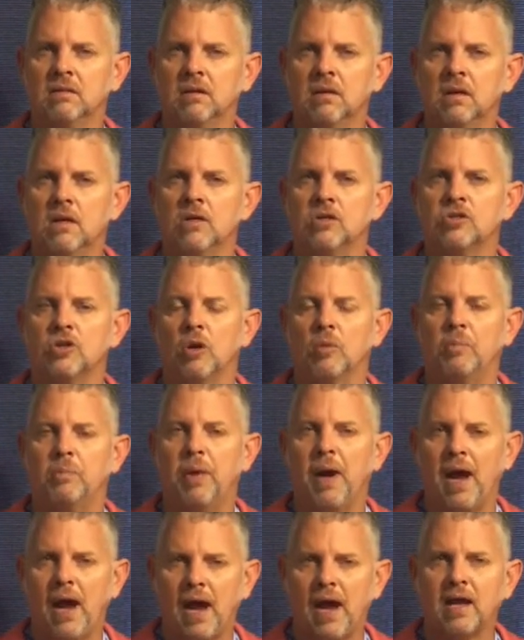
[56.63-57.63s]
So
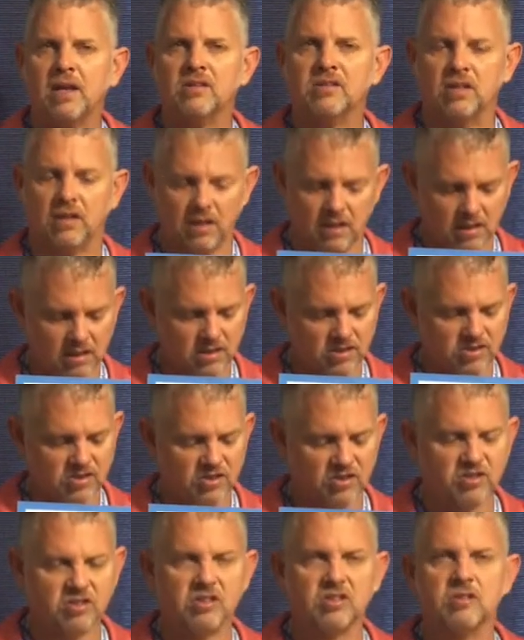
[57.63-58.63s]
PAX is the
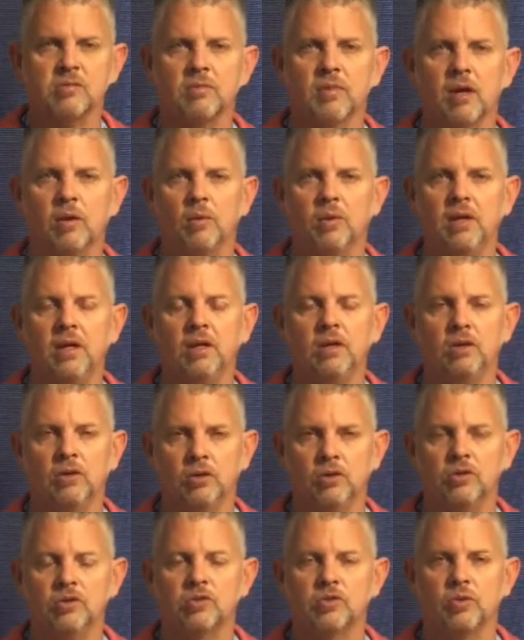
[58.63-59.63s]
system that we
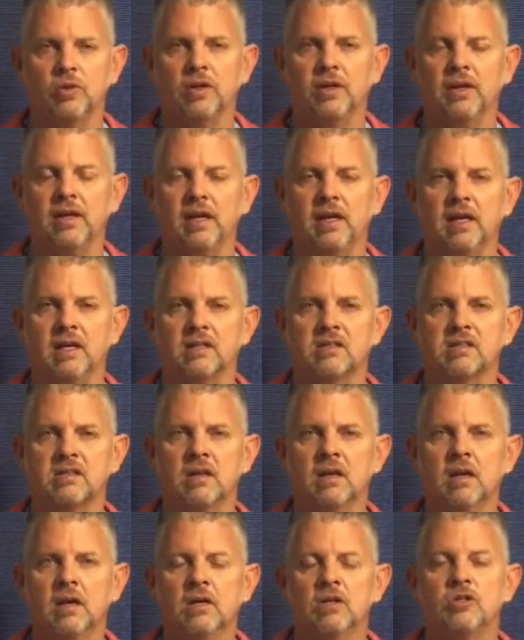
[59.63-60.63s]
use. Really, it's
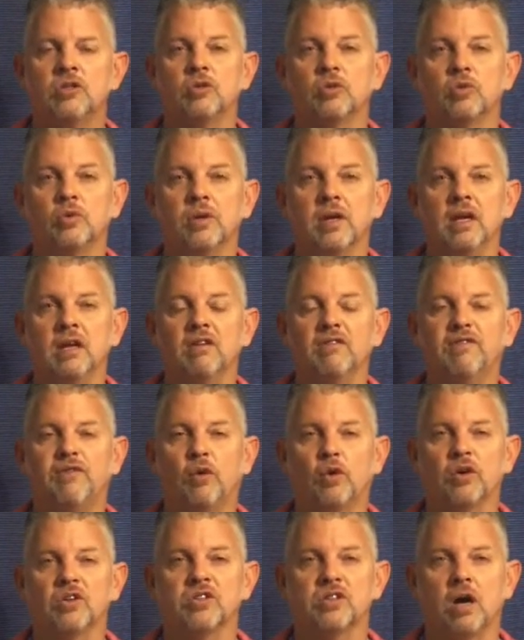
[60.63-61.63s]
to
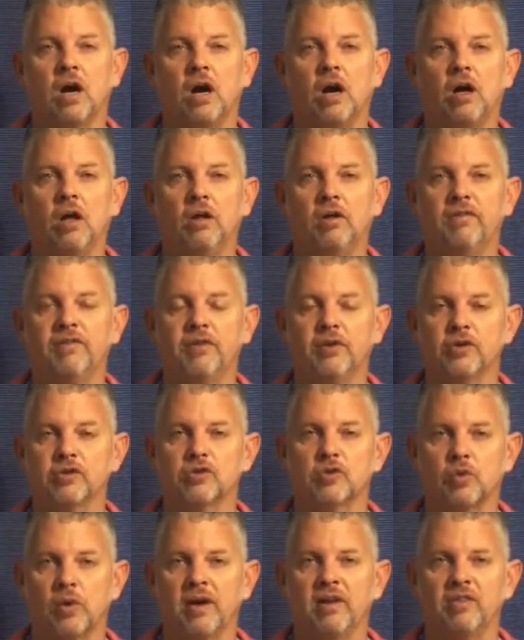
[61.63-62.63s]
reinforce all of those
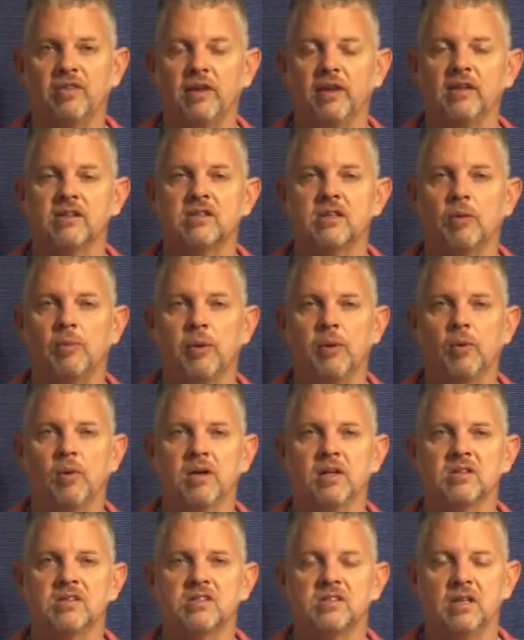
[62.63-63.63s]
great things that we want
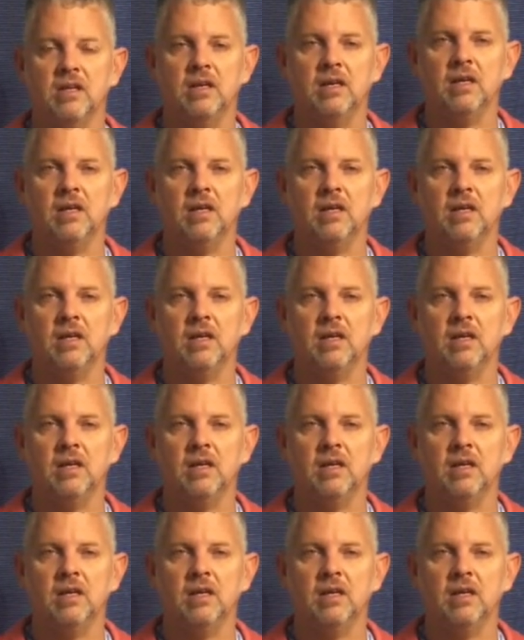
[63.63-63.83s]
to see